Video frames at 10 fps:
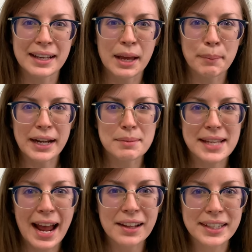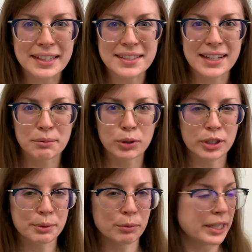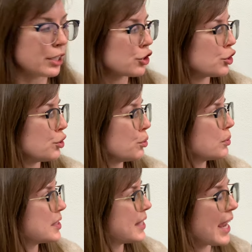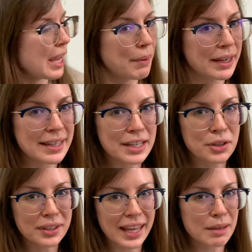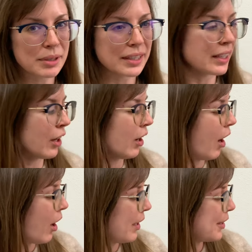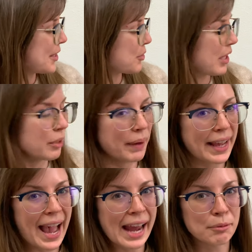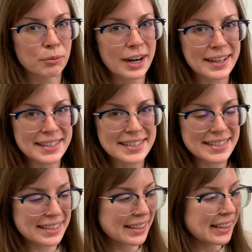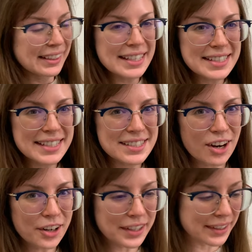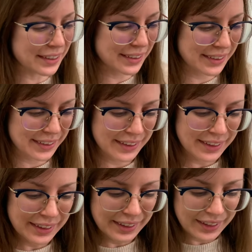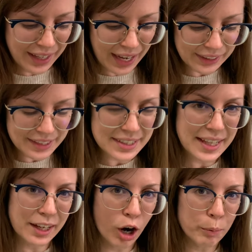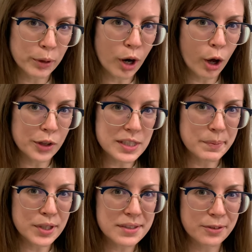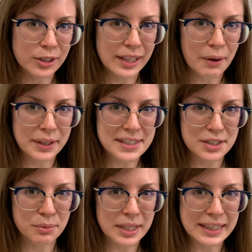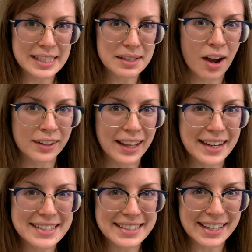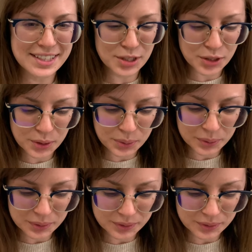My name's Allie, and today we're going to be reading Chu's Day by Neil Gaiman and uh, illustrated by Adam Rex. Let's get started. I'd like to thank HarperCollins Books for allowing us to read this online today to you.